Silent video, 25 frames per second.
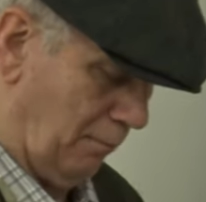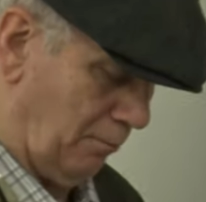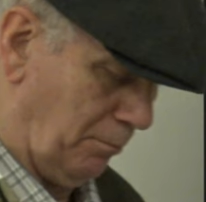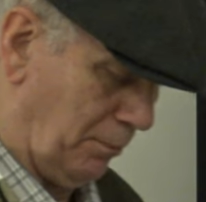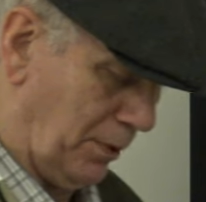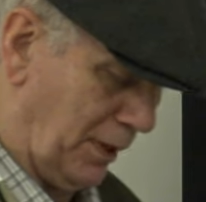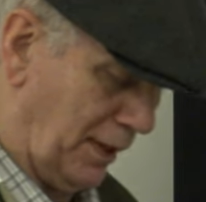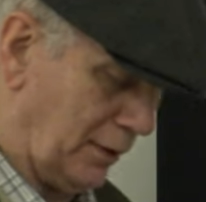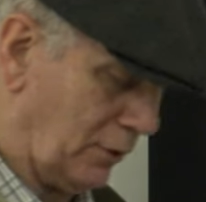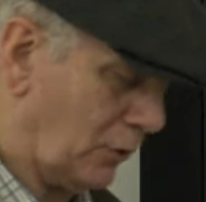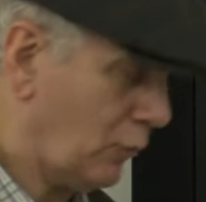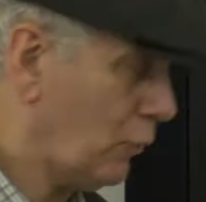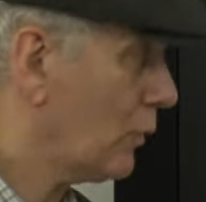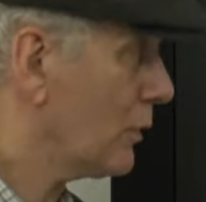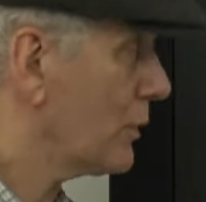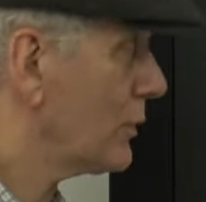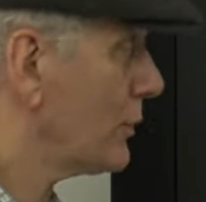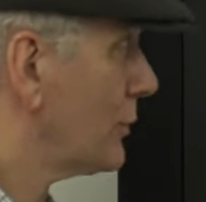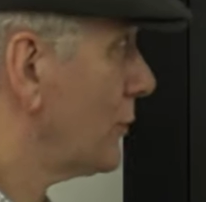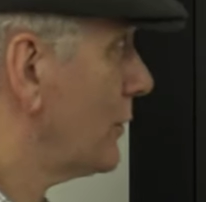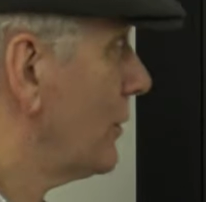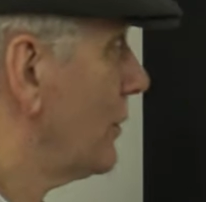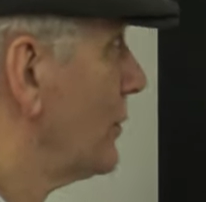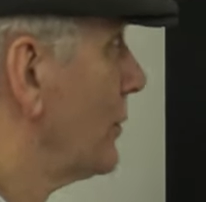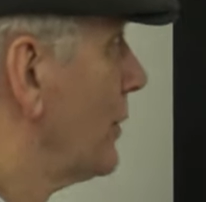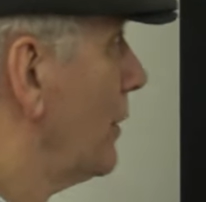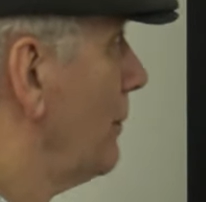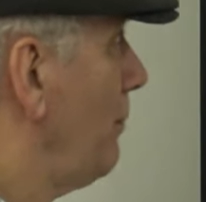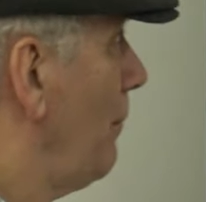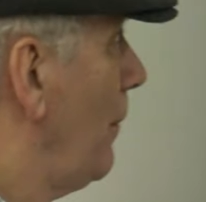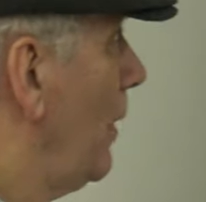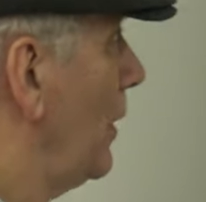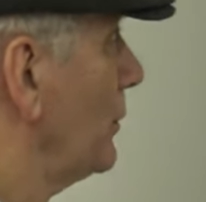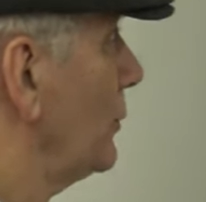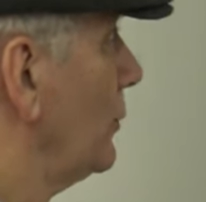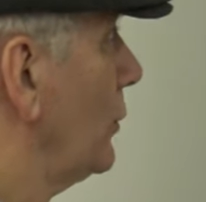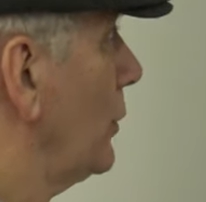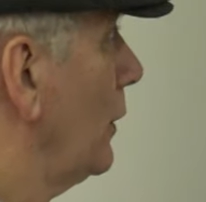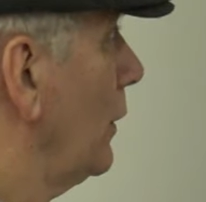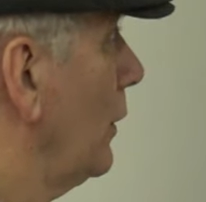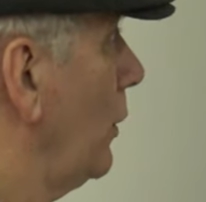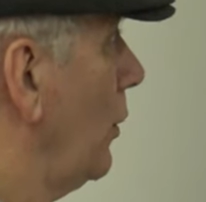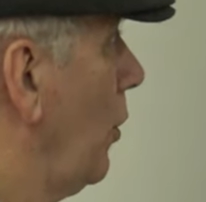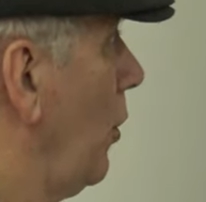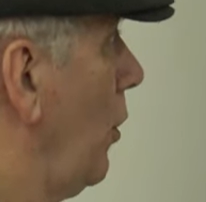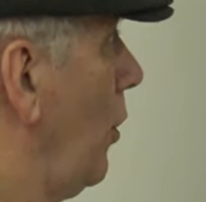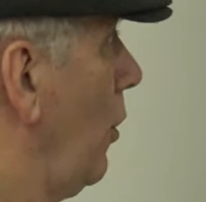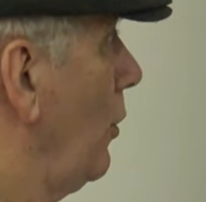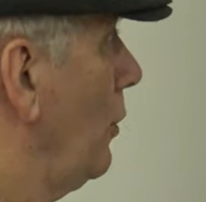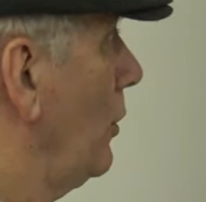But of course, there's a much
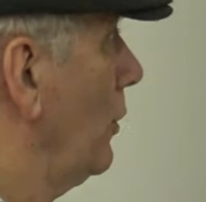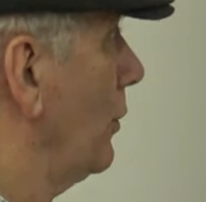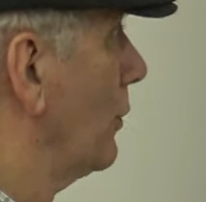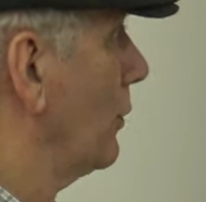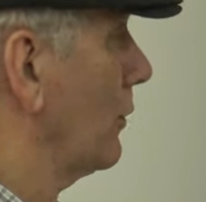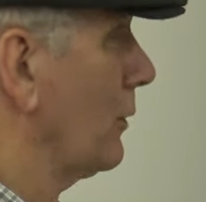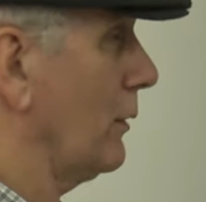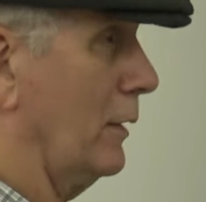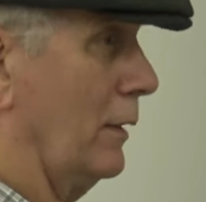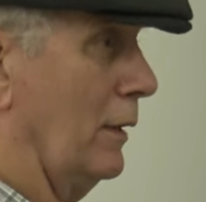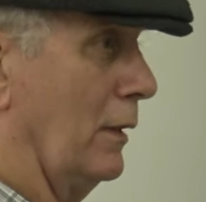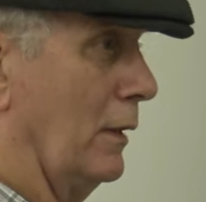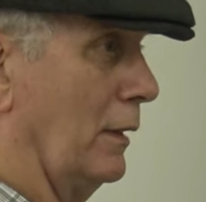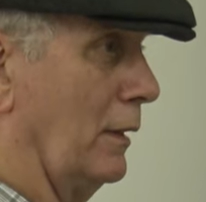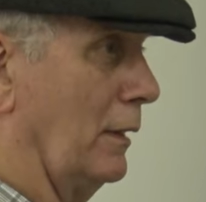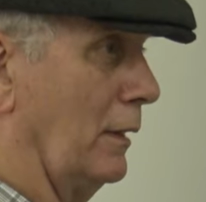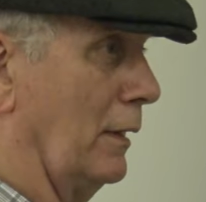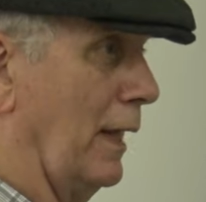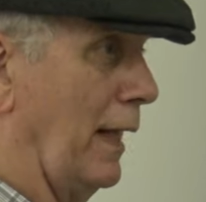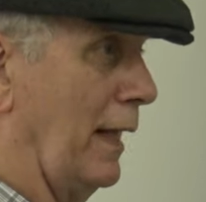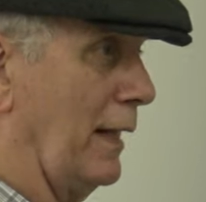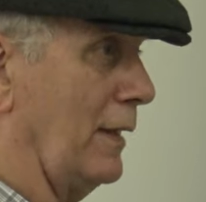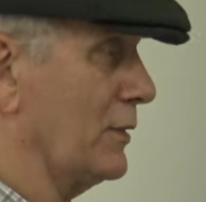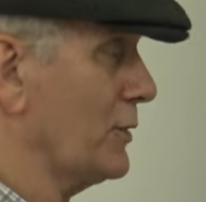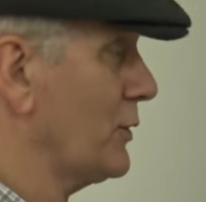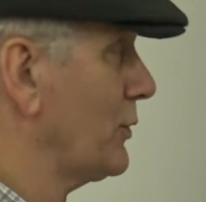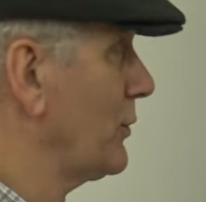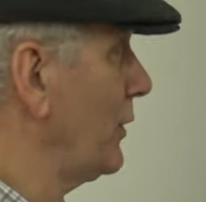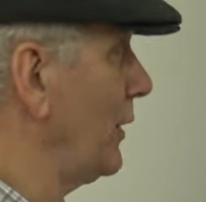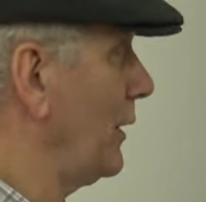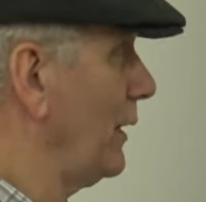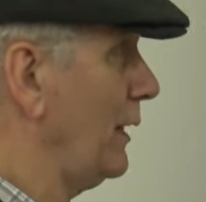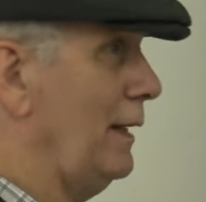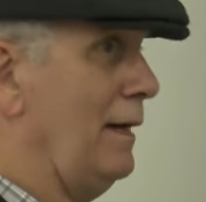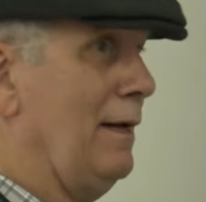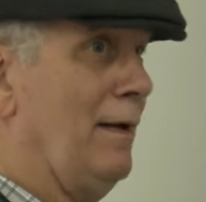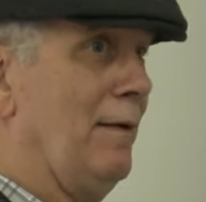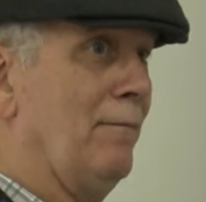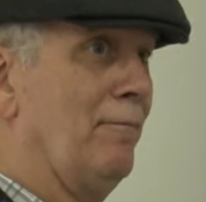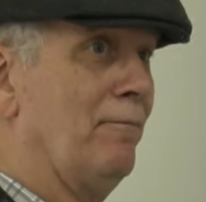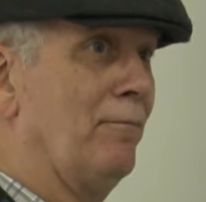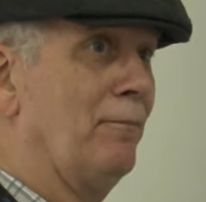longer legacy,